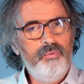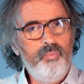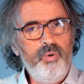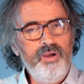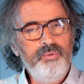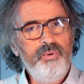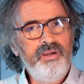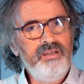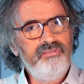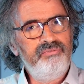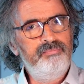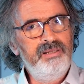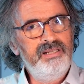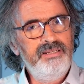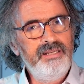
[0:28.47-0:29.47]
One way
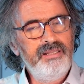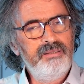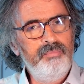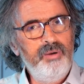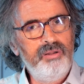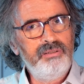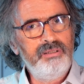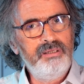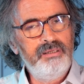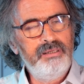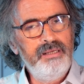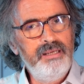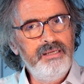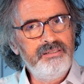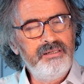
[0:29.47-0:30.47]
of building the model
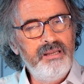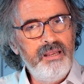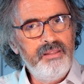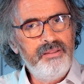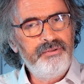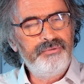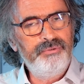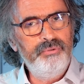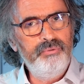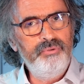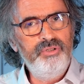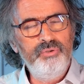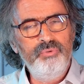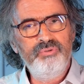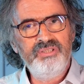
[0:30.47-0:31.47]
is through
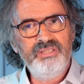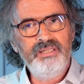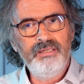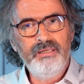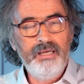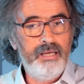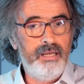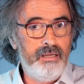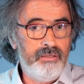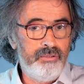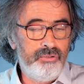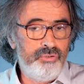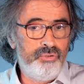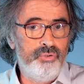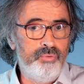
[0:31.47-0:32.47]
using a
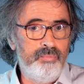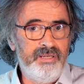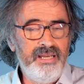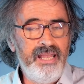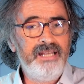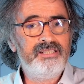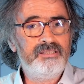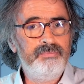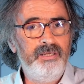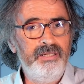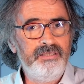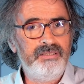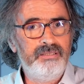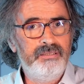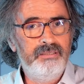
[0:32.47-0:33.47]
human
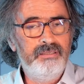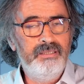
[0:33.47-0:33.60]
expert.